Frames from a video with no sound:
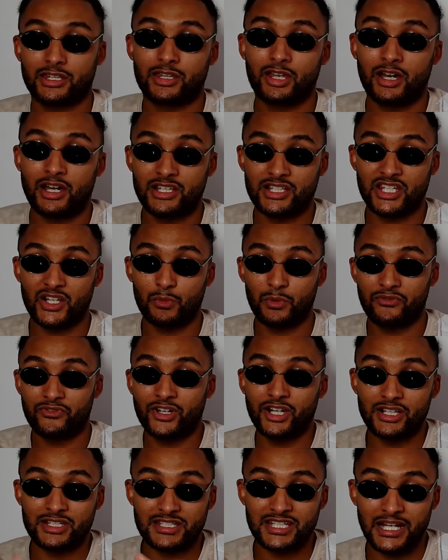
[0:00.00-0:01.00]
Tyson with
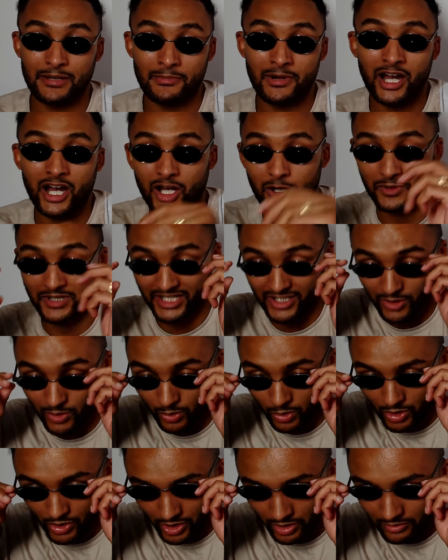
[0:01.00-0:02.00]
Custy Amato in the
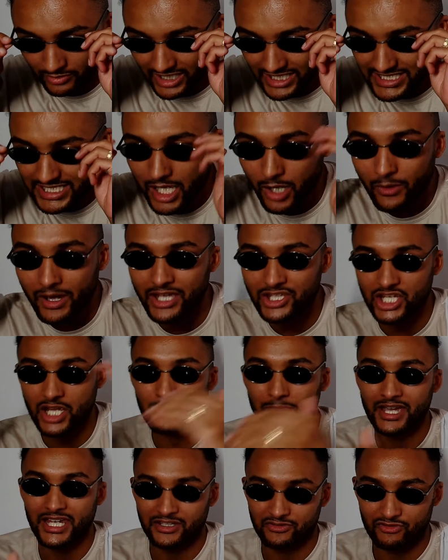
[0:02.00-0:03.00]
corner. That's how AJ
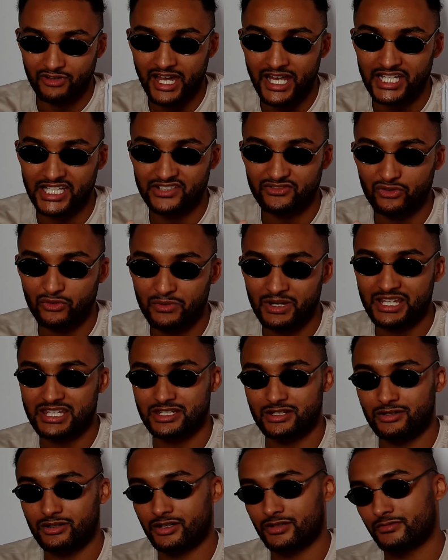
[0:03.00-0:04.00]
made Andy Ruiz
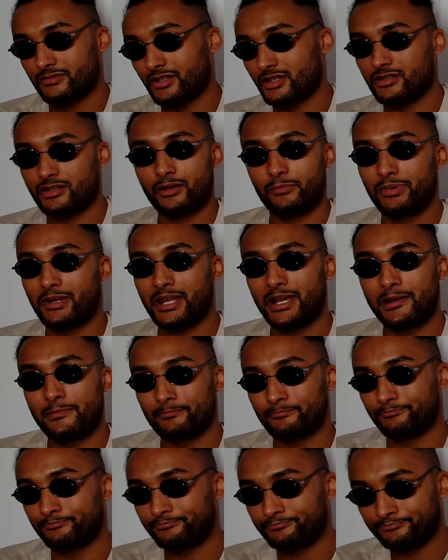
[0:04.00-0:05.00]
look. So stop playing.
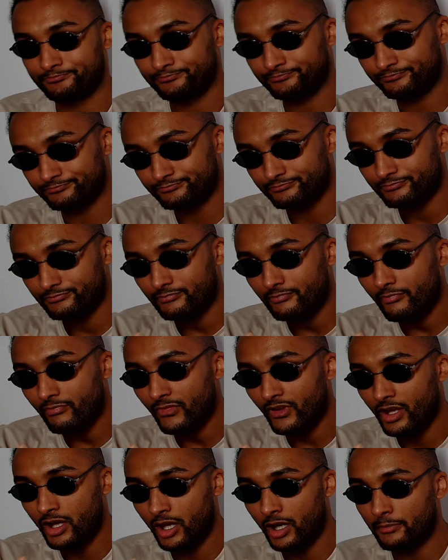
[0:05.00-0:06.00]

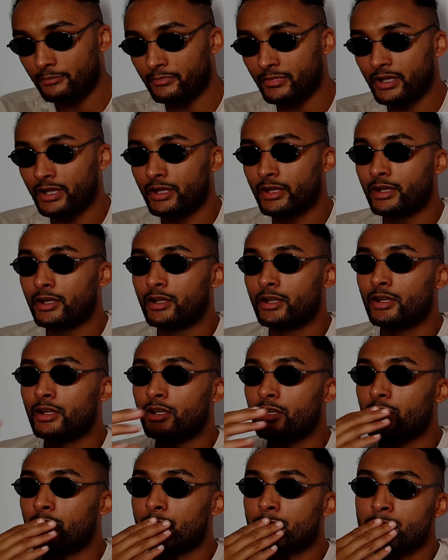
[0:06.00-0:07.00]
What
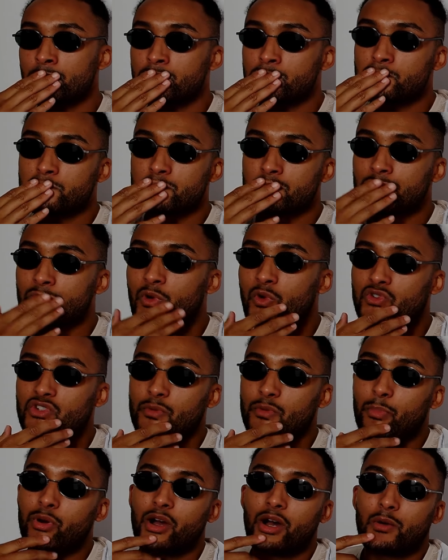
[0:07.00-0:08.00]
was the
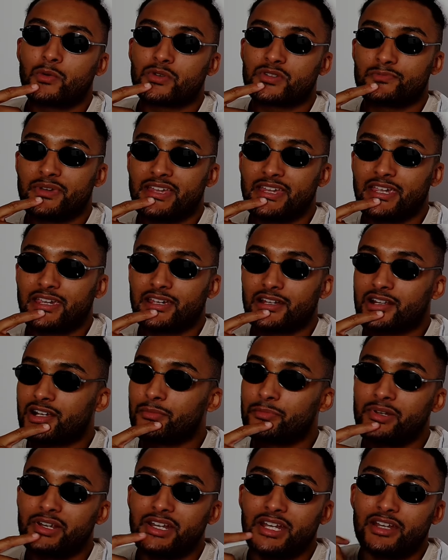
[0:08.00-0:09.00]
point I was making? I
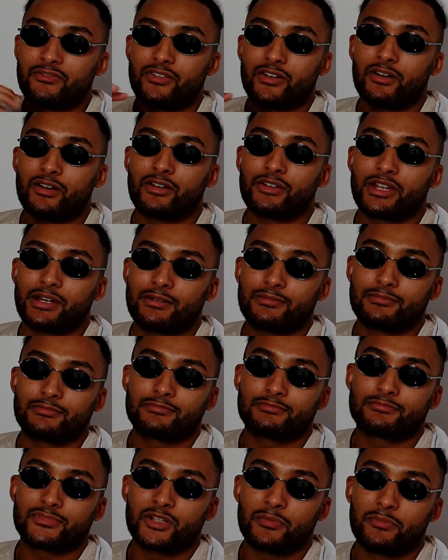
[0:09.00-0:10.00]
completely forgot now,
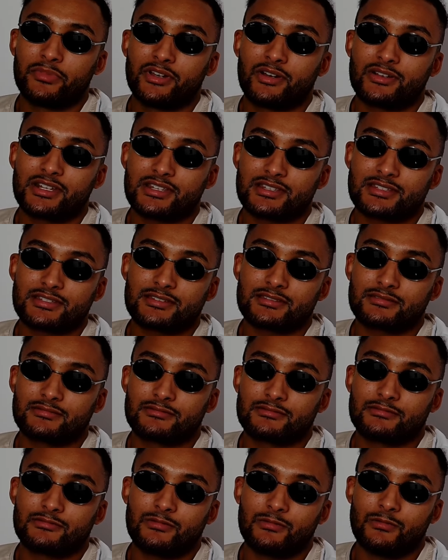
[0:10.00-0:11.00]
to be honest.
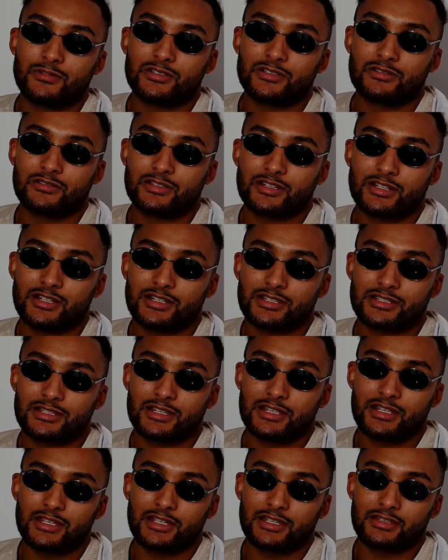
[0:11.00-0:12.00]
What was I going to
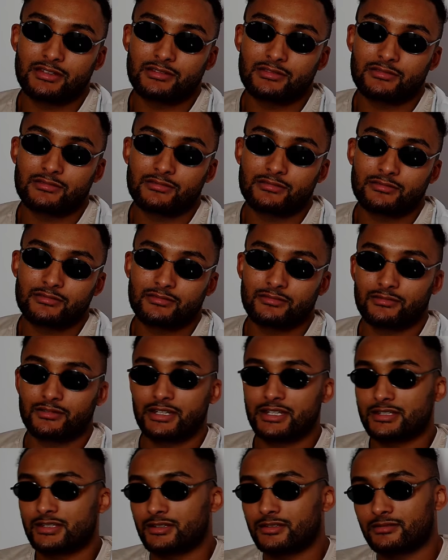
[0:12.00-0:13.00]
say?
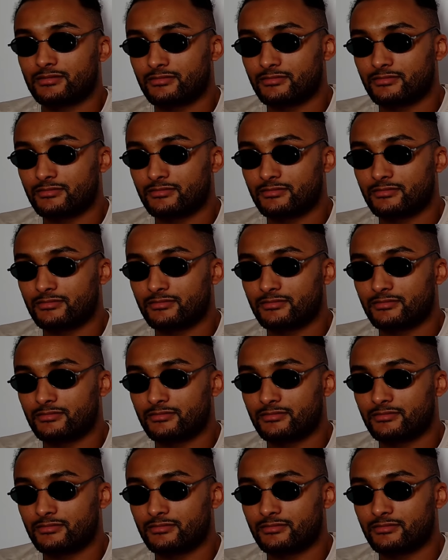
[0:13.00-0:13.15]
Listen,